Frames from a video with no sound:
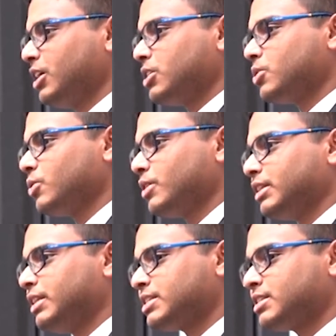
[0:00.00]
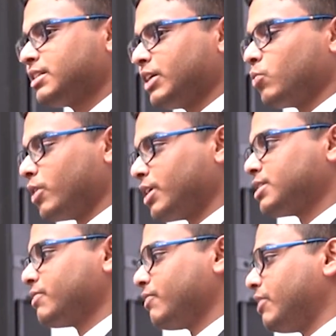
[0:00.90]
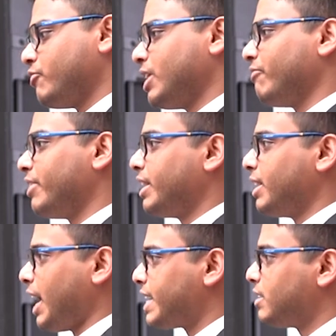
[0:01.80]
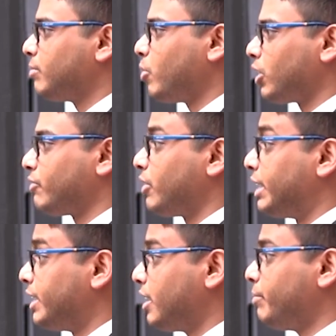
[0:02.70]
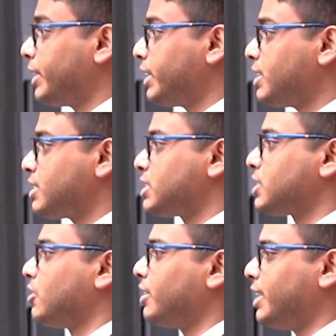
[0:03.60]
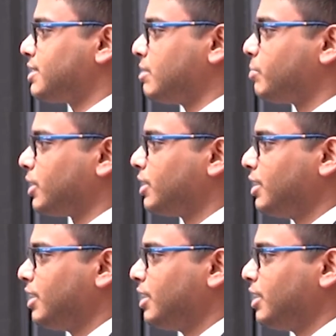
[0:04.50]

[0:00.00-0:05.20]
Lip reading: So this thing works if you have very ideal model. For neural materials, it's not that simple.